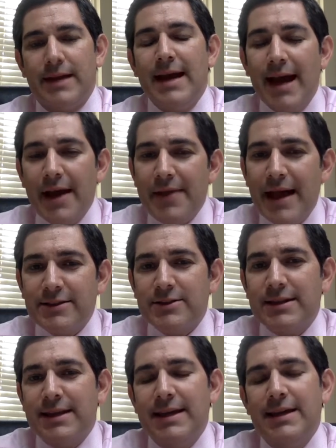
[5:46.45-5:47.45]
And that's
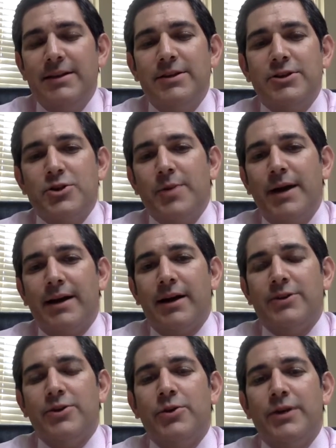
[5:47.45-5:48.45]
the key to Shabbat
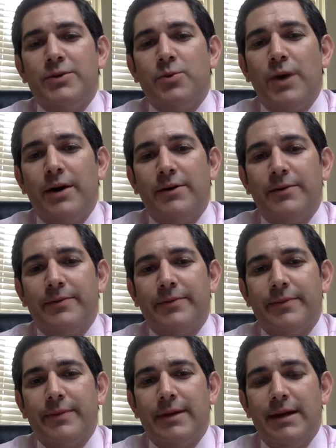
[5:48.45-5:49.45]
Hazon as well.
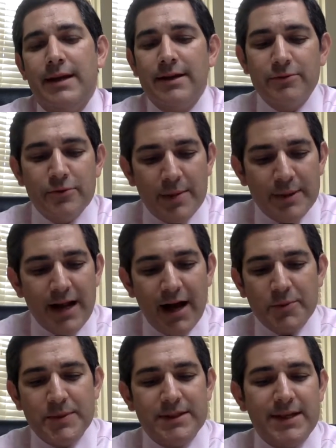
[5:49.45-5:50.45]
Rabbi
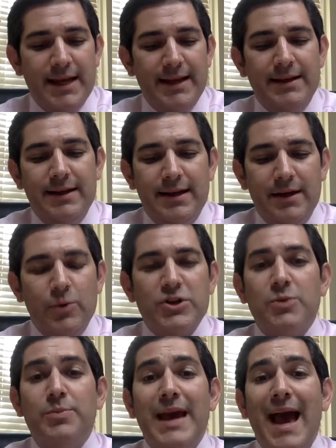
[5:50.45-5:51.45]
Nachman said we
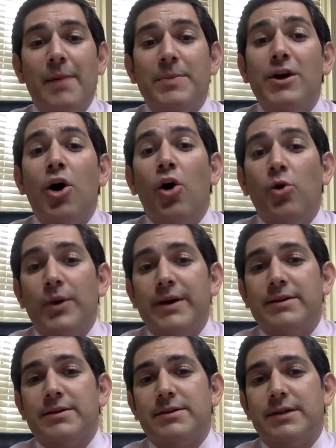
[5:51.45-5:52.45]
should be happy
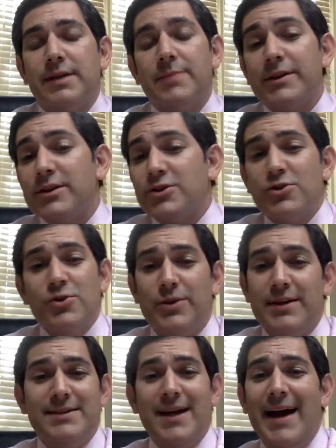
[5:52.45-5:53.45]
always. But the truth
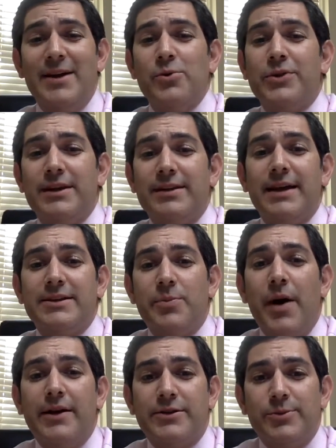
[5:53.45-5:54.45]
is, I don't think that's
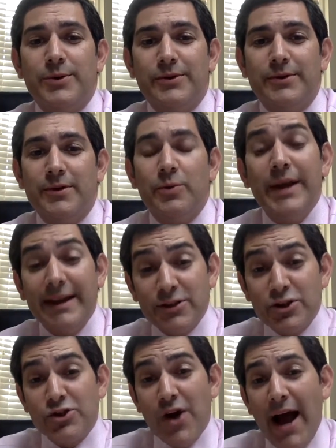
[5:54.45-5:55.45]
possible. We can
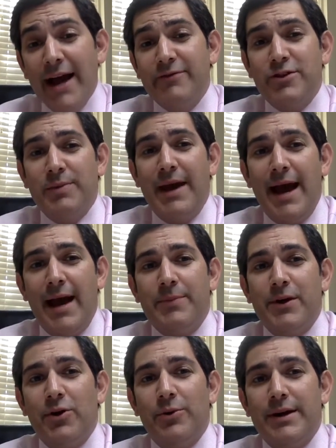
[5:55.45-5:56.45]
strive to be
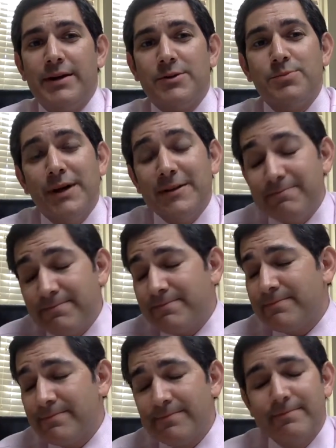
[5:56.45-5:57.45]
happy always, but
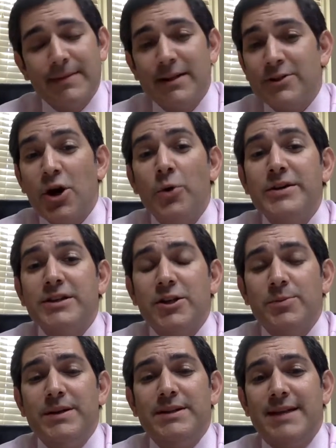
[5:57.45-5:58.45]
there's always going to
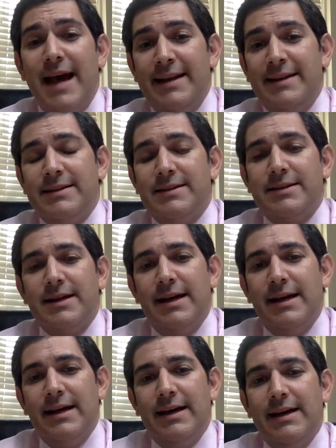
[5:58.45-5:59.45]
be sadness
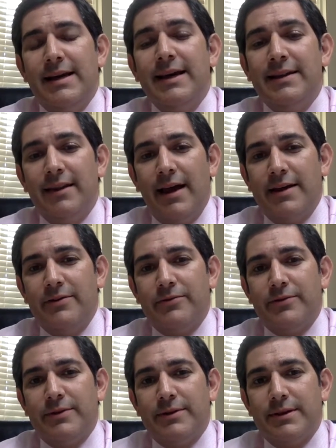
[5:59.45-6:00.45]
in life,
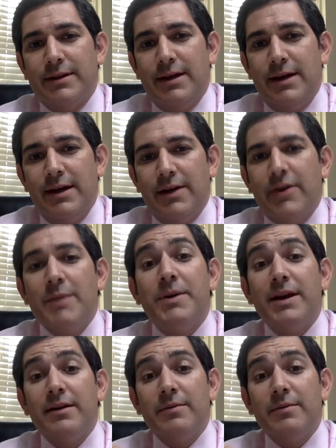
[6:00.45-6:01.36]
right? But